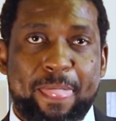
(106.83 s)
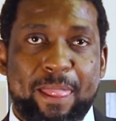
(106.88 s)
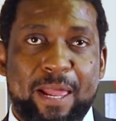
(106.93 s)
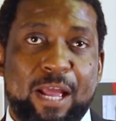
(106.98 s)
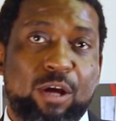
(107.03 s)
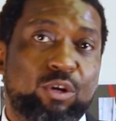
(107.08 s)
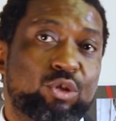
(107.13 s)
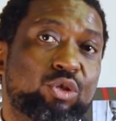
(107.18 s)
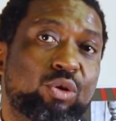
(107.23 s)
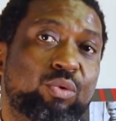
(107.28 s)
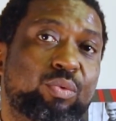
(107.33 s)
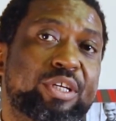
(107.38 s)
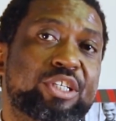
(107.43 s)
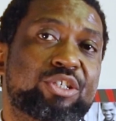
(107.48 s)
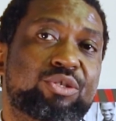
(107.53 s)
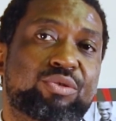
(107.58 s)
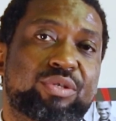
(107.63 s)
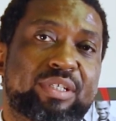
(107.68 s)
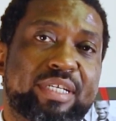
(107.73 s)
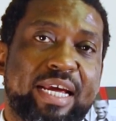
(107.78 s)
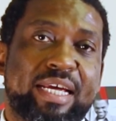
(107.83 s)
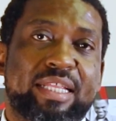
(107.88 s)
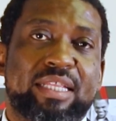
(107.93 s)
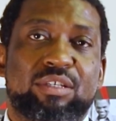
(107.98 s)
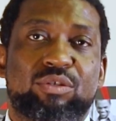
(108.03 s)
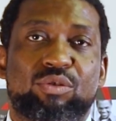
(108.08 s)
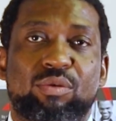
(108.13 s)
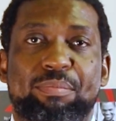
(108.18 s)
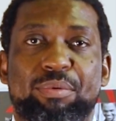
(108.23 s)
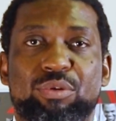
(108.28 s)
I also wish to take
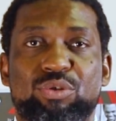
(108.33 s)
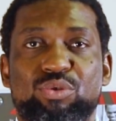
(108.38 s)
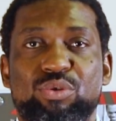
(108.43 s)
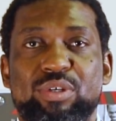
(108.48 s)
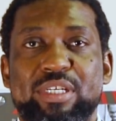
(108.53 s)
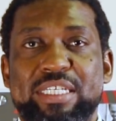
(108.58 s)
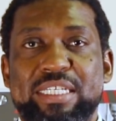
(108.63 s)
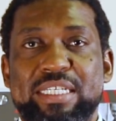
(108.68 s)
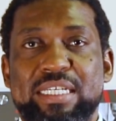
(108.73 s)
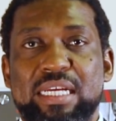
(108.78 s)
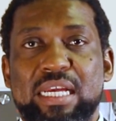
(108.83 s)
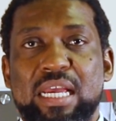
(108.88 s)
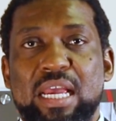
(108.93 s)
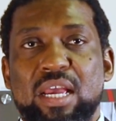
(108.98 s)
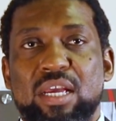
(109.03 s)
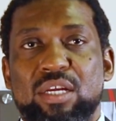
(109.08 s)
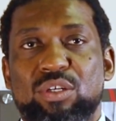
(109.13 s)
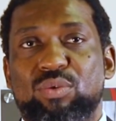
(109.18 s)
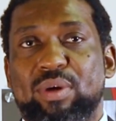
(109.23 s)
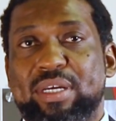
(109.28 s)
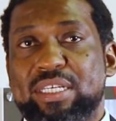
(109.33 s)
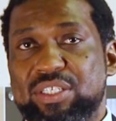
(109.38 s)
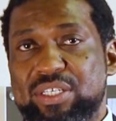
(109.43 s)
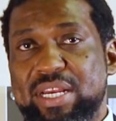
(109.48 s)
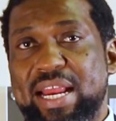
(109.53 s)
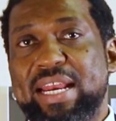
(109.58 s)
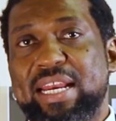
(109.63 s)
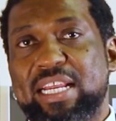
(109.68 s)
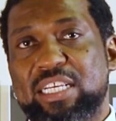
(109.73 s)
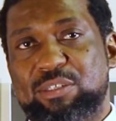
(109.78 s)
this opportunity to
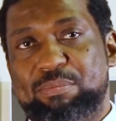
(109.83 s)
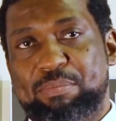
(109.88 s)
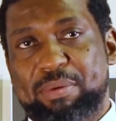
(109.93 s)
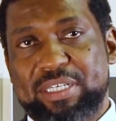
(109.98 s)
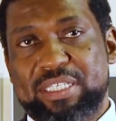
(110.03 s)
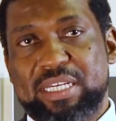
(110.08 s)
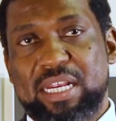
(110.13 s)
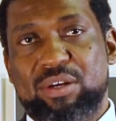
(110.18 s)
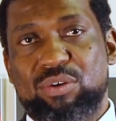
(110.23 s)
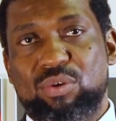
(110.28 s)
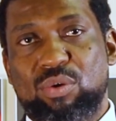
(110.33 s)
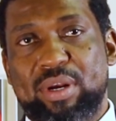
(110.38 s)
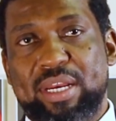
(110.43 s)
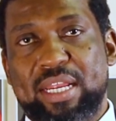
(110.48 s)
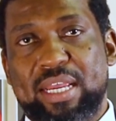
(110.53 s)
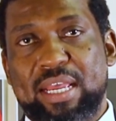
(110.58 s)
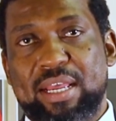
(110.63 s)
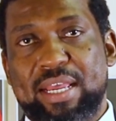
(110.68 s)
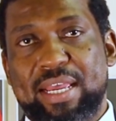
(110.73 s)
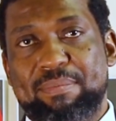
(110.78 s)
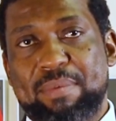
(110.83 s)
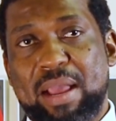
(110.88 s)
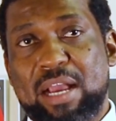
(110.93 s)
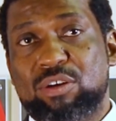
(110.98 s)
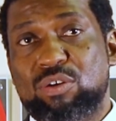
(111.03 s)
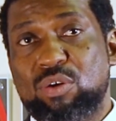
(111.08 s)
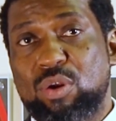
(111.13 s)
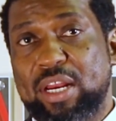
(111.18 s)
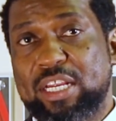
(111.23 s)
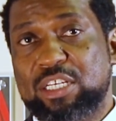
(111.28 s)
extend a special
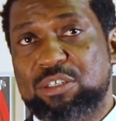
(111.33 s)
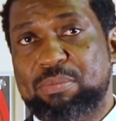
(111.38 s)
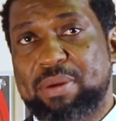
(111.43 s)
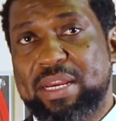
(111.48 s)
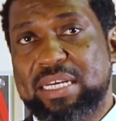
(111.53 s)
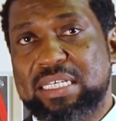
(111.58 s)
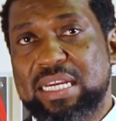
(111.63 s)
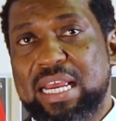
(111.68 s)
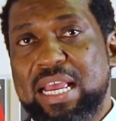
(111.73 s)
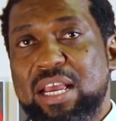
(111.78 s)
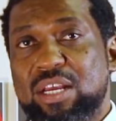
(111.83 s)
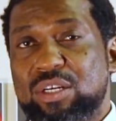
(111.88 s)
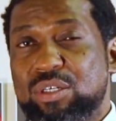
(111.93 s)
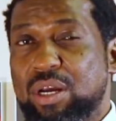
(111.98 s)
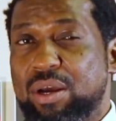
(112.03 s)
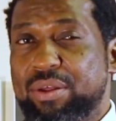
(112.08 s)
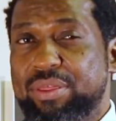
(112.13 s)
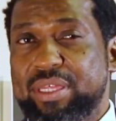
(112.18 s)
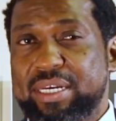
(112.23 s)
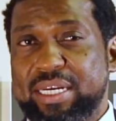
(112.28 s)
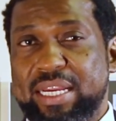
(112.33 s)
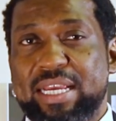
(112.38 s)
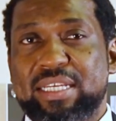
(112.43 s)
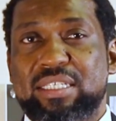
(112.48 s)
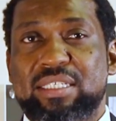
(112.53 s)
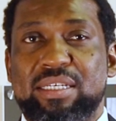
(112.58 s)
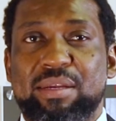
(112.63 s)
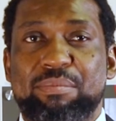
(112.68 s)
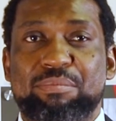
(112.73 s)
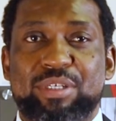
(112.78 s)
acknowledgement to our three
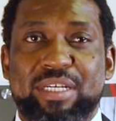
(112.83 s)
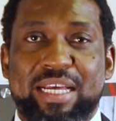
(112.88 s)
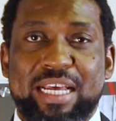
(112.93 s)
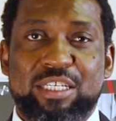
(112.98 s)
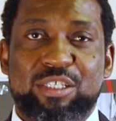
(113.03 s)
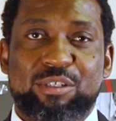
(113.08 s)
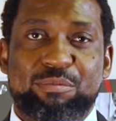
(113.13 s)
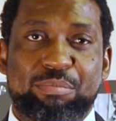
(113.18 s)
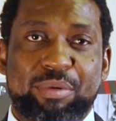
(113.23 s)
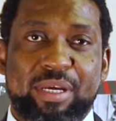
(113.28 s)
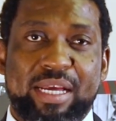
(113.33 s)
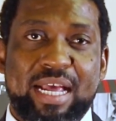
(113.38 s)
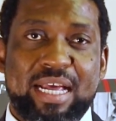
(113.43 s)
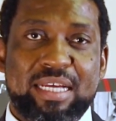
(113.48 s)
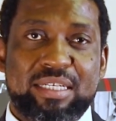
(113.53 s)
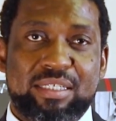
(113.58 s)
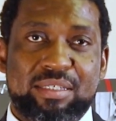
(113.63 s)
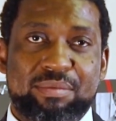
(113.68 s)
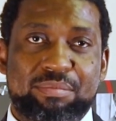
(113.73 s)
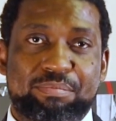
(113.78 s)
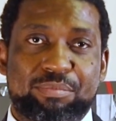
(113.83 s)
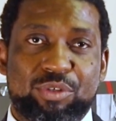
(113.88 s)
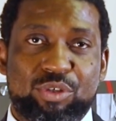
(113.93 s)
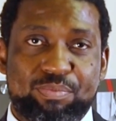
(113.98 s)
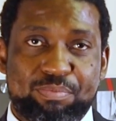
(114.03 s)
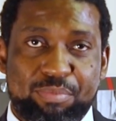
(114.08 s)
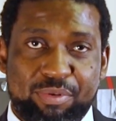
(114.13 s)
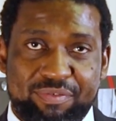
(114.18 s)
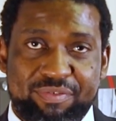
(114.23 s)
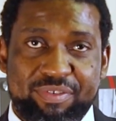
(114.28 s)
esteemed guest speakers,
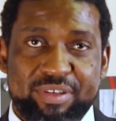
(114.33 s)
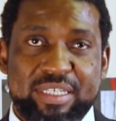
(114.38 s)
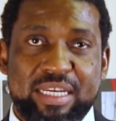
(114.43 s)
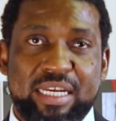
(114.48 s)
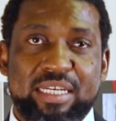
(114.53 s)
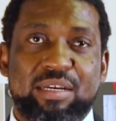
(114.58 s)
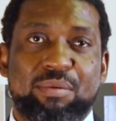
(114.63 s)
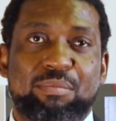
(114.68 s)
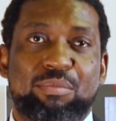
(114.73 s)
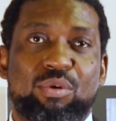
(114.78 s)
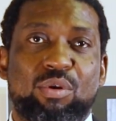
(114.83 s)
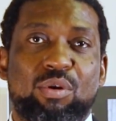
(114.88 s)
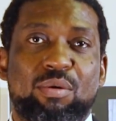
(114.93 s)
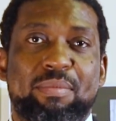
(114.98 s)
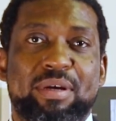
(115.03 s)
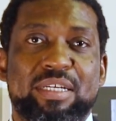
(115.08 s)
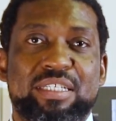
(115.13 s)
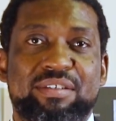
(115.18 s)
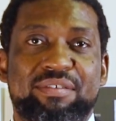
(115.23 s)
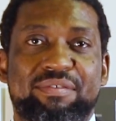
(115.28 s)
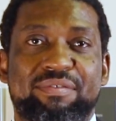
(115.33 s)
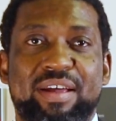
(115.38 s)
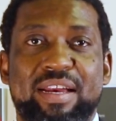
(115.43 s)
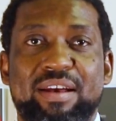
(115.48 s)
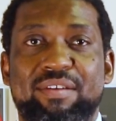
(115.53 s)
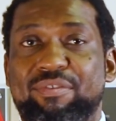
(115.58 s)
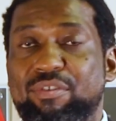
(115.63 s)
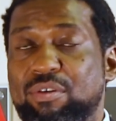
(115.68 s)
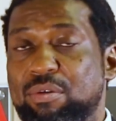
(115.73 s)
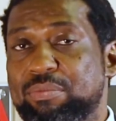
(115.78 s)
Professor Tebogo
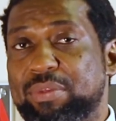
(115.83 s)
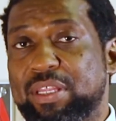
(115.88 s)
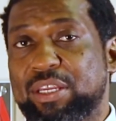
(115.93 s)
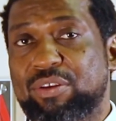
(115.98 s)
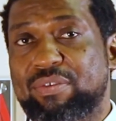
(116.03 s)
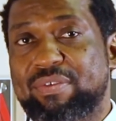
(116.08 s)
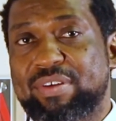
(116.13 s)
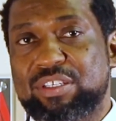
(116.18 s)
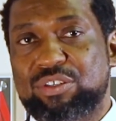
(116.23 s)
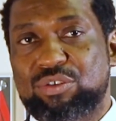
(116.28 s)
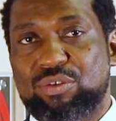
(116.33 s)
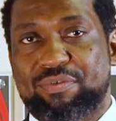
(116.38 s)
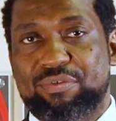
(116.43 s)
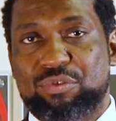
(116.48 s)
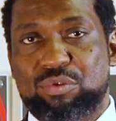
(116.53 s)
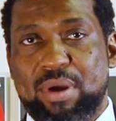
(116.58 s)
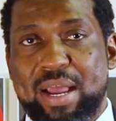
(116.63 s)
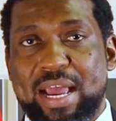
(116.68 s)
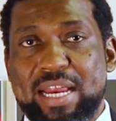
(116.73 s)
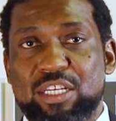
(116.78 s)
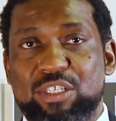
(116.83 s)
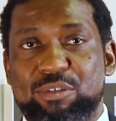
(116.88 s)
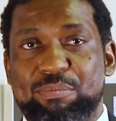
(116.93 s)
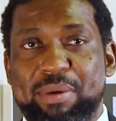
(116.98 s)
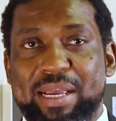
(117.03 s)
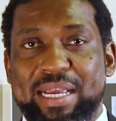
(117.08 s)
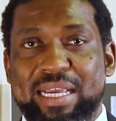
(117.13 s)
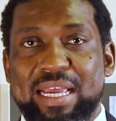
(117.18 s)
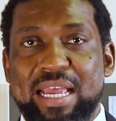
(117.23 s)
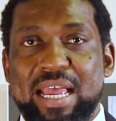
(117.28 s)
Mashifana from the University of
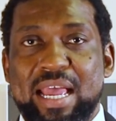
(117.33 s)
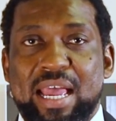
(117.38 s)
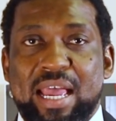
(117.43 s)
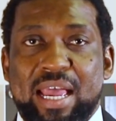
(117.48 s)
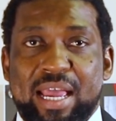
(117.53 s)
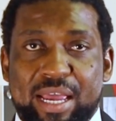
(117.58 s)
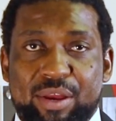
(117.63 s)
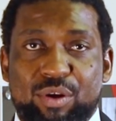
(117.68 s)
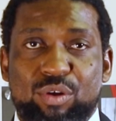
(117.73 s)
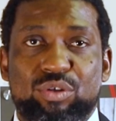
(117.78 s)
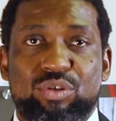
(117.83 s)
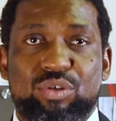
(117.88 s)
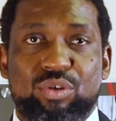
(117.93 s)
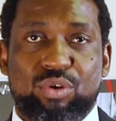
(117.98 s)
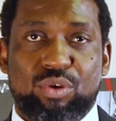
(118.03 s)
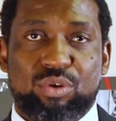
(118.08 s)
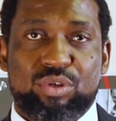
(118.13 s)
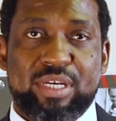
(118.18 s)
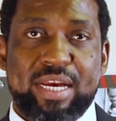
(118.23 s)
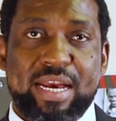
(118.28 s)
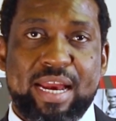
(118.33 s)
Johannesburg, and also Dr.